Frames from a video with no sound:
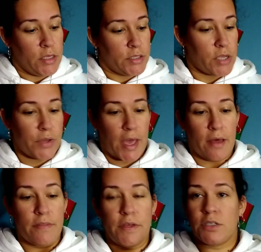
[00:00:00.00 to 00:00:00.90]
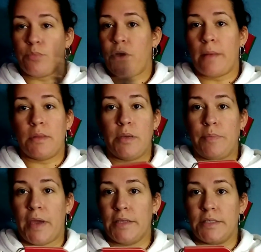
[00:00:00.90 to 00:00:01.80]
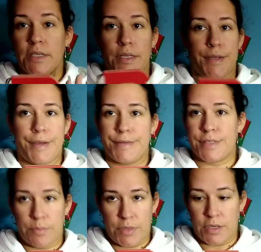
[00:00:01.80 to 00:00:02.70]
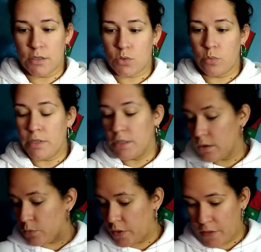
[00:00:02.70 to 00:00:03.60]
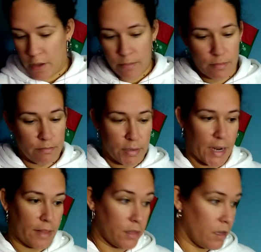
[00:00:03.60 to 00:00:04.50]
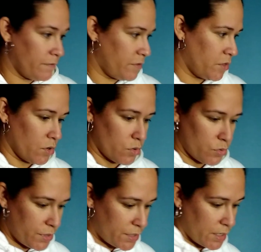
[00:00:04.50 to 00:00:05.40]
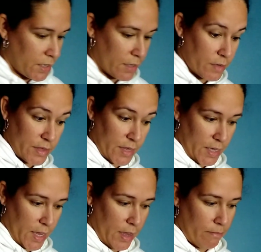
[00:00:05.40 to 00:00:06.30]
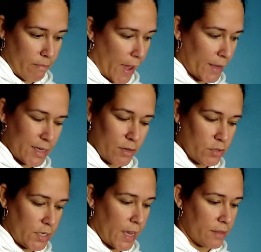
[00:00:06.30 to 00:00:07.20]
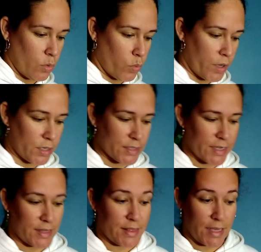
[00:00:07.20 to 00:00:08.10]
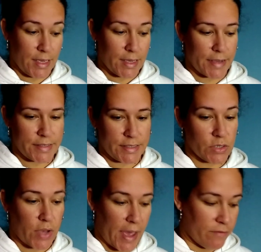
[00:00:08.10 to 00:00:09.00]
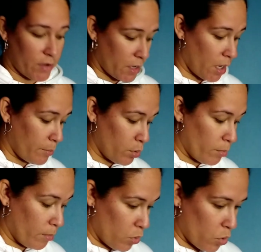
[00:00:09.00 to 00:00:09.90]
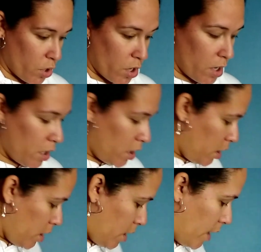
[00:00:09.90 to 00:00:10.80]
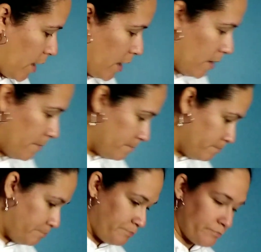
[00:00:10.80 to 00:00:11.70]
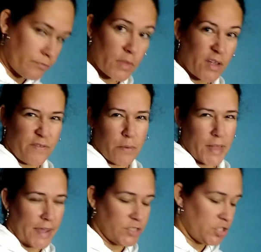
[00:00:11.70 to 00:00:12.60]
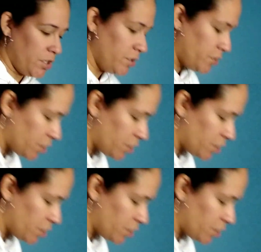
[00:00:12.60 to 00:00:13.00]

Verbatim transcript: so yeah these will probably be painted and something else will be done with them but I love those and I love that they came back and I only got the one because I think I still have a couple more um, from last year